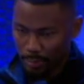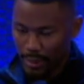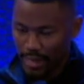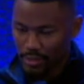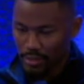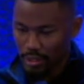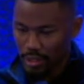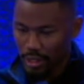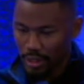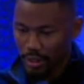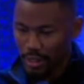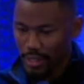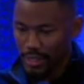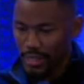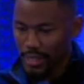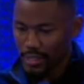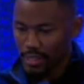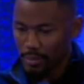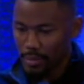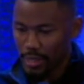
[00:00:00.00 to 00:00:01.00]
Pastor Lara
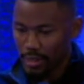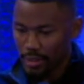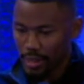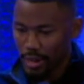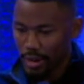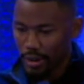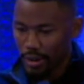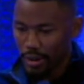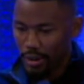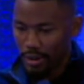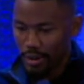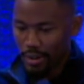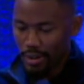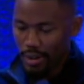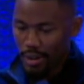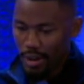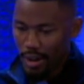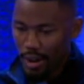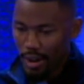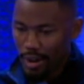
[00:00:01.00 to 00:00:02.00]
connected me there.
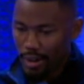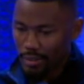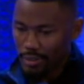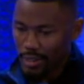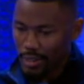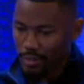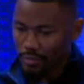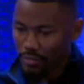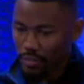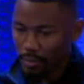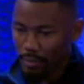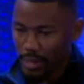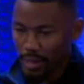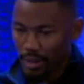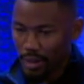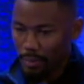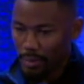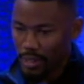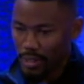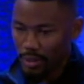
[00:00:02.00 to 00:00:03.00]
And then from
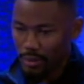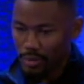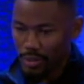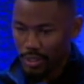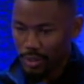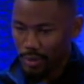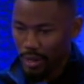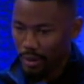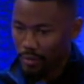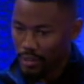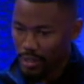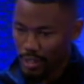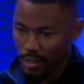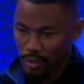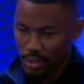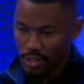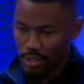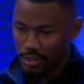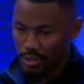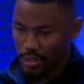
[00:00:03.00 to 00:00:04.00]
there, I mean,
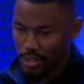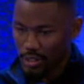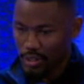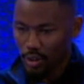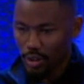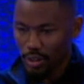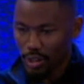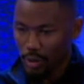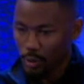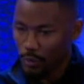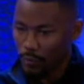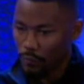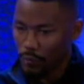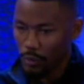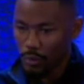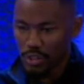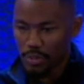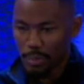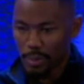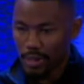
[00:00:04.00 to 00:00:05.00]
everything just started going
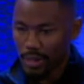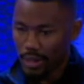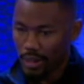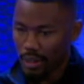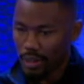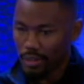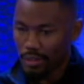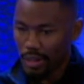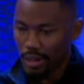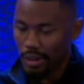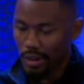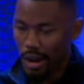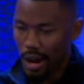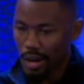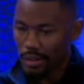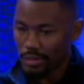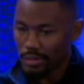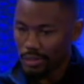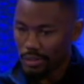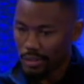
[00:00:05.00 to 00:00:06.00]
full speed ahead there,
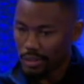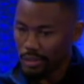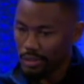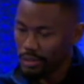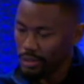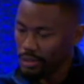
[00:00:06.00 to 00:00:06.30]
honestly.